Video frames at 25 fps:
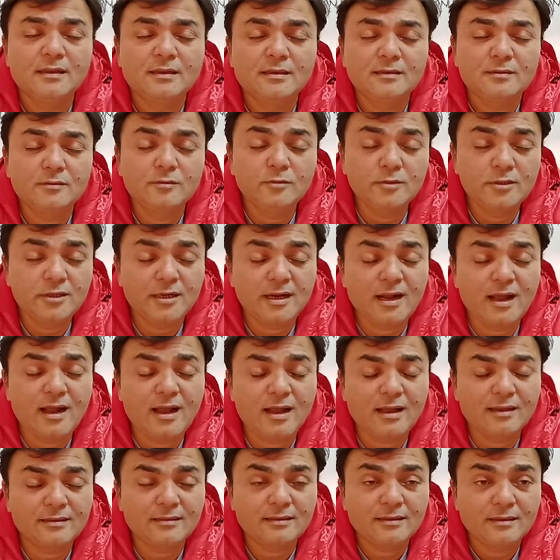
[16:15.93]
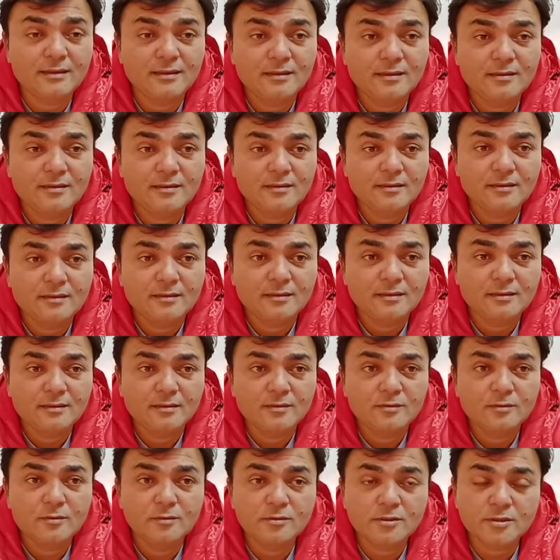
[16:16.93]
Gujarat
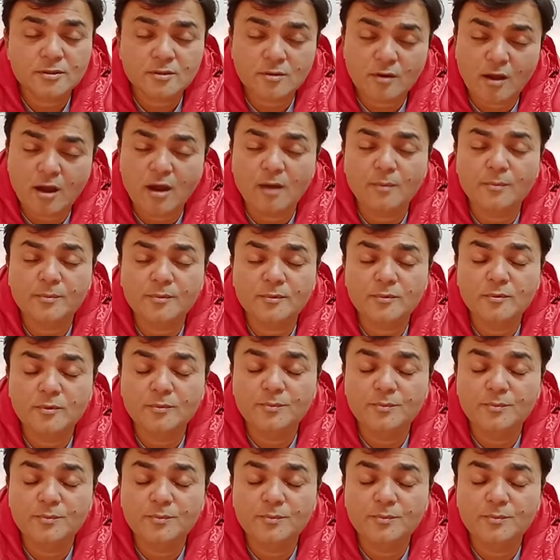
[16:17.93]
to stop,